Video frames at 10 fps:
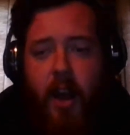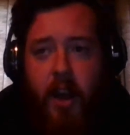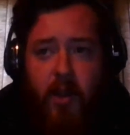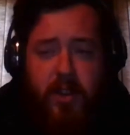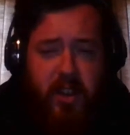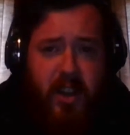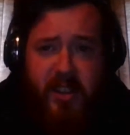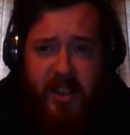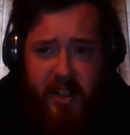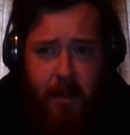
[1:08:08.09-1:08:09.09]
There's a lot of
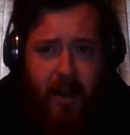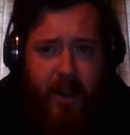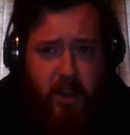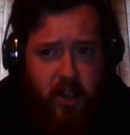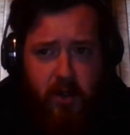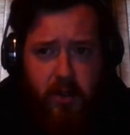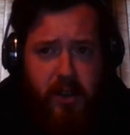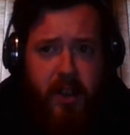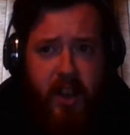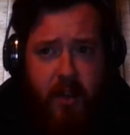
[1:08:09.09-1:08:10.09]
systemic issues
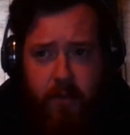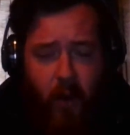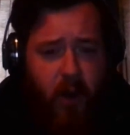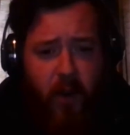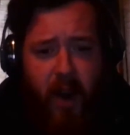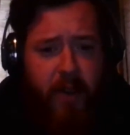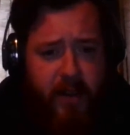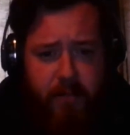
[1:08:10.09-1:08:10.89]
in the foreground that